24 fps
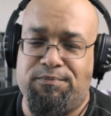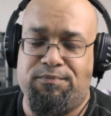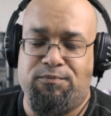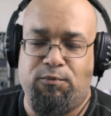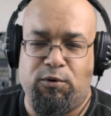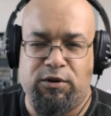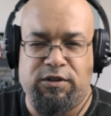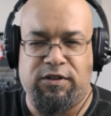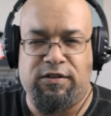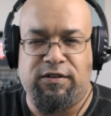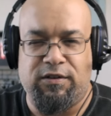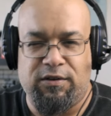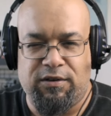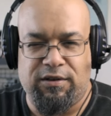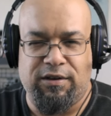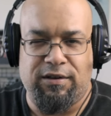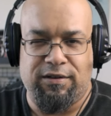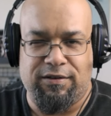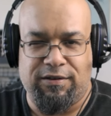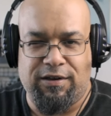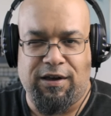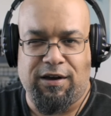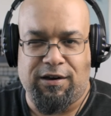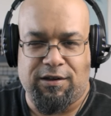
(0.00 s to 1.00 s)
which isn't
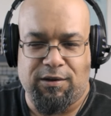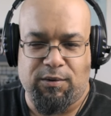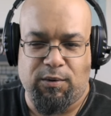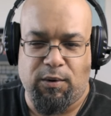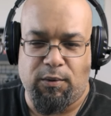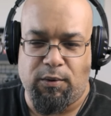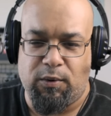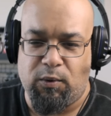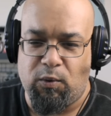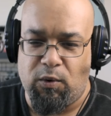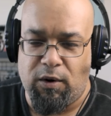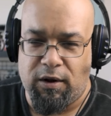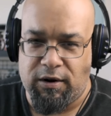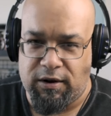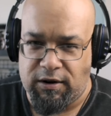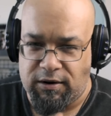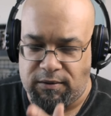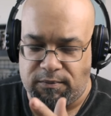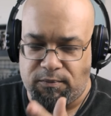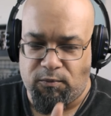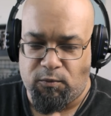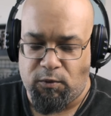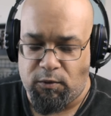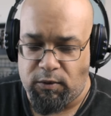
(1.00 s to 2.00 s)
exactly what we wanted.
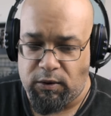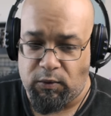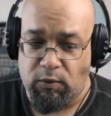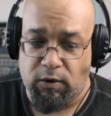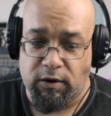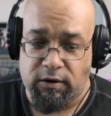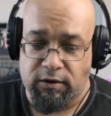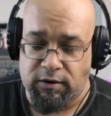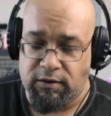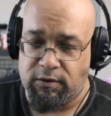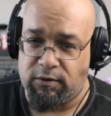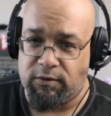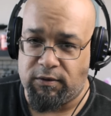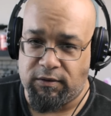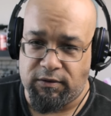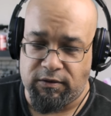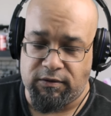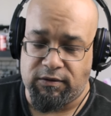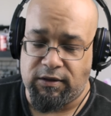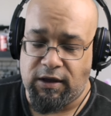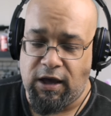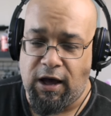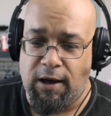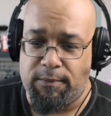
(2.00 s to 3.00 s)
What we want to do
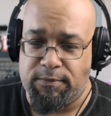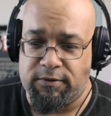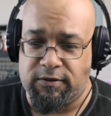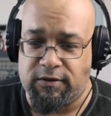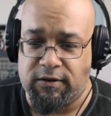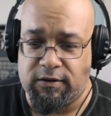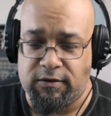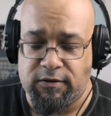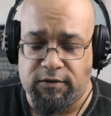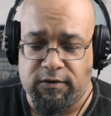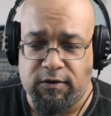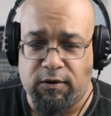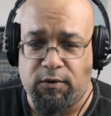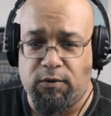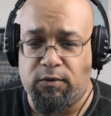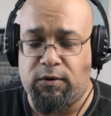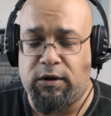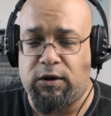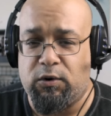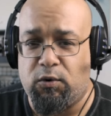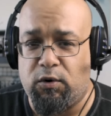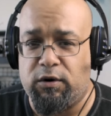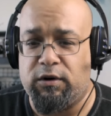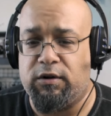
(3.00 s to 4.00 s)
is the opposite. So
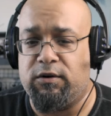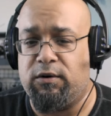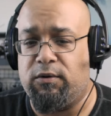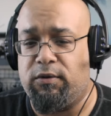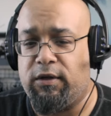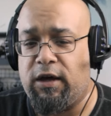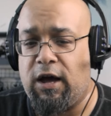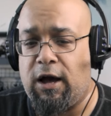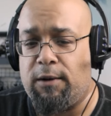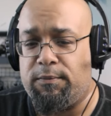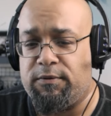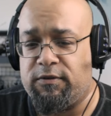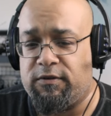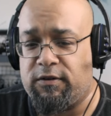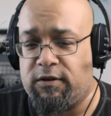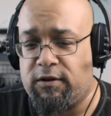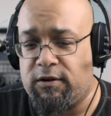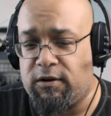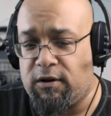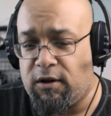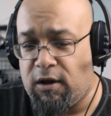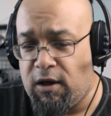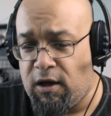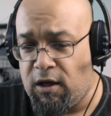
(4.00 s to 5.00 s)
in order to do the opposite,